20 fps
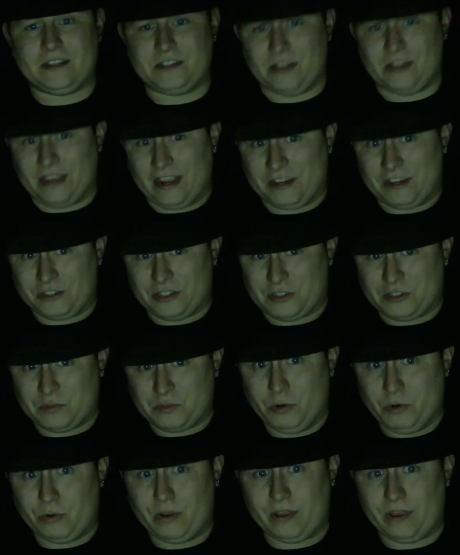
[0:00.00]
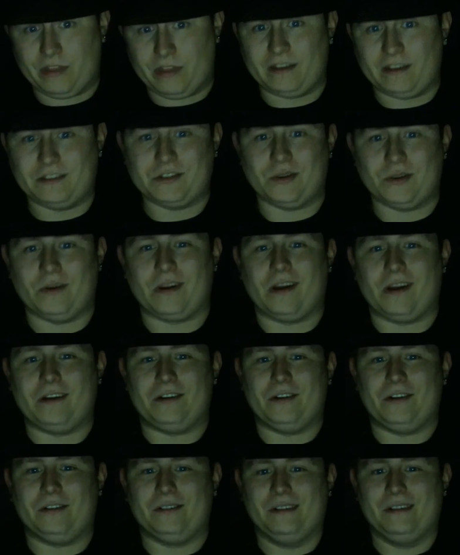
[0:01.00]
to the actually spooky things going
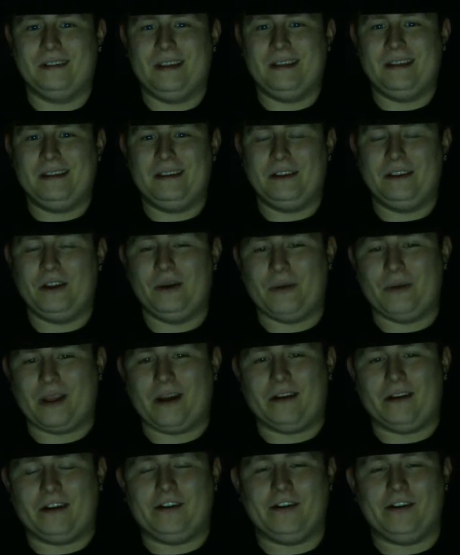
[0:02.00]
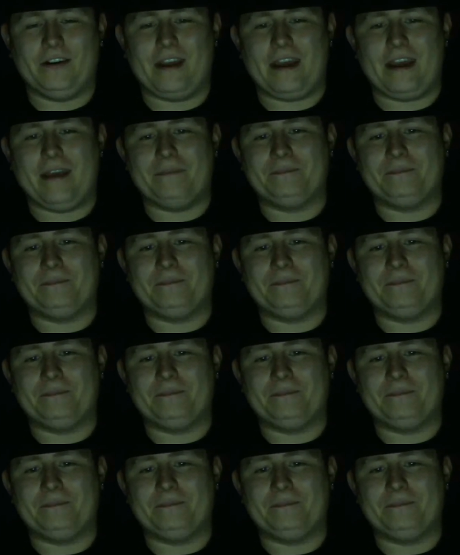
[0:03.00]
on in your game.